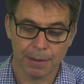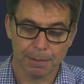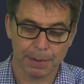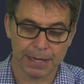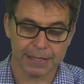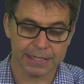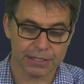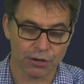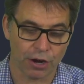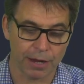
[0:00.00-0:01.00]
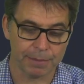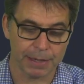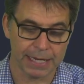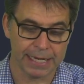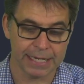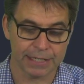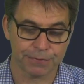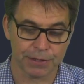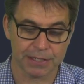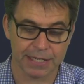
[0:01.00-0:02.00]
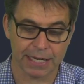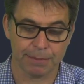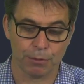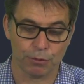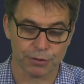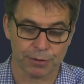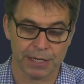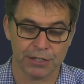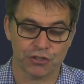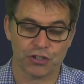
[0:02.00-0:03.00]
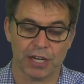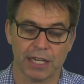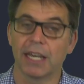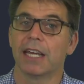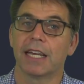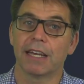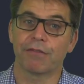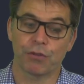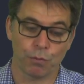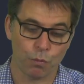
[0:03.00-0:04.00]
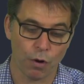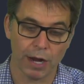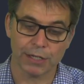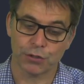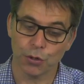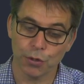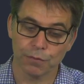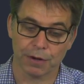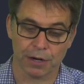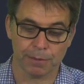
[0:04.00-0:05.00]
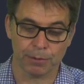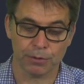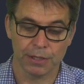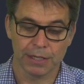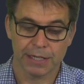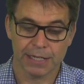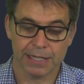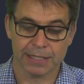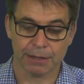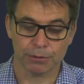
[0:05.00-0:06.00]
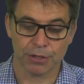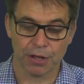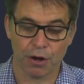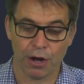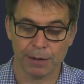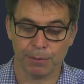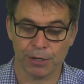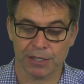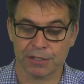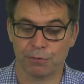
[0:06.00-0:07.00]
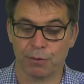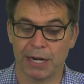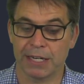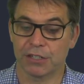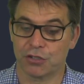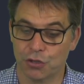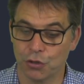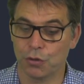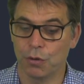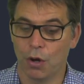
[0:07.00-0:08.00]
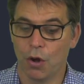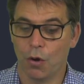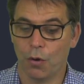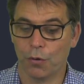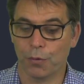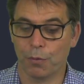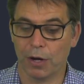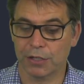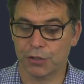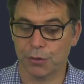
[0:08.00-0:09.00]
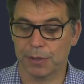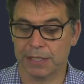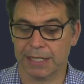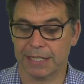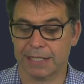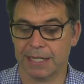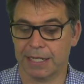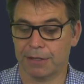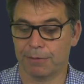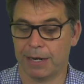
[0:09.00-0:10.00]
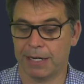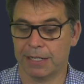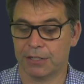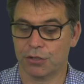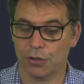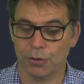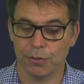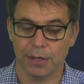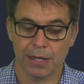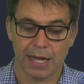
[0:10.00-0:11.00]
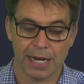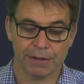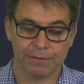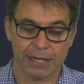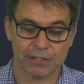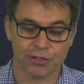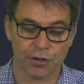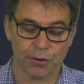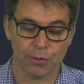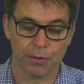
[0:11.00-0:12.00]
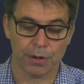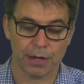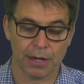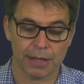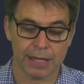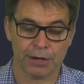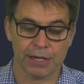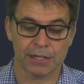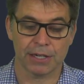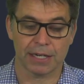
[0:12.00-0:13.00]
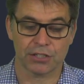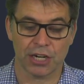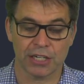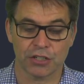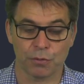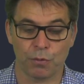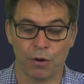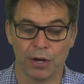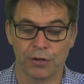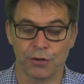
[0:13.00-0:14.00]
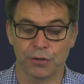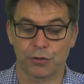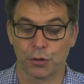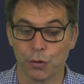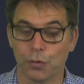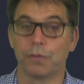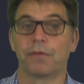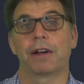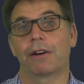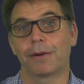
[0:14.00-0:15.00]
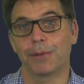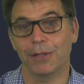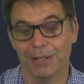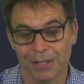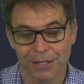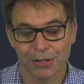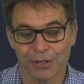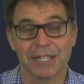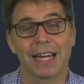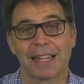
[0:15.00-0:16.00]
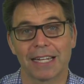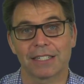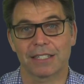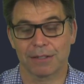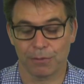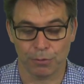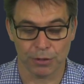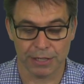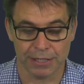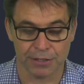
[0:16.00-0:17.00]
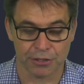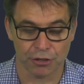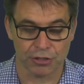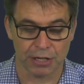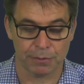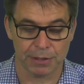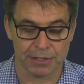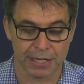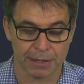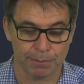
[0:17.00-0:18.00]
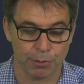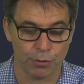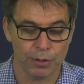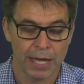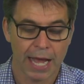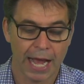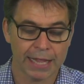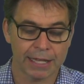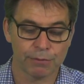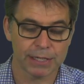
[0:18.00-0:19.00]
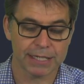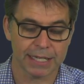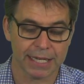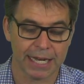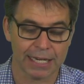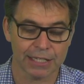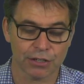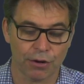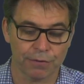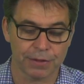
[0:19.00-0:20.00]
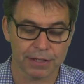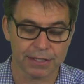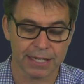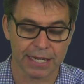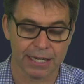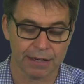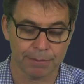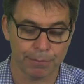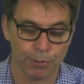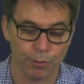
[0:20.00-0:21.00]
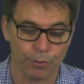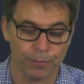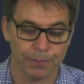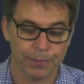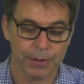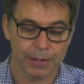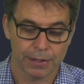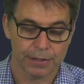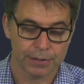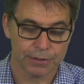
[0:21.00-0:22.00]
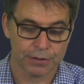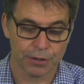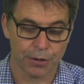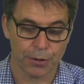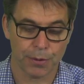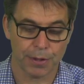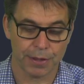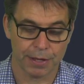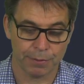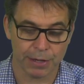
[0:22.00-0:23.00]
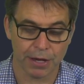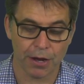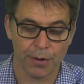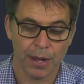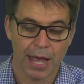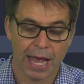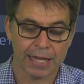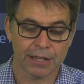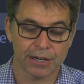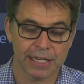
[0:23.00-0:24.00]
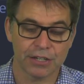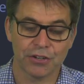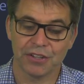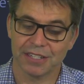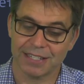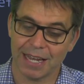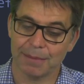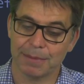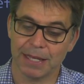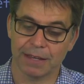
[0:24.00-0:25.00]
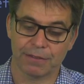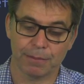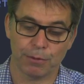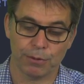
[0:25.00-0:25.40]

but this time it is for the second ball. So I need to check if the y2 variable is equal to the height minus the radius 2, or the y2 is less than the radius 2. And if that's so, then I need to change the y-dir2 variable, because now that's what is associated with the second ball, and then reset the colors of the second ball. So there we go. And then I need to do the same thing if the ball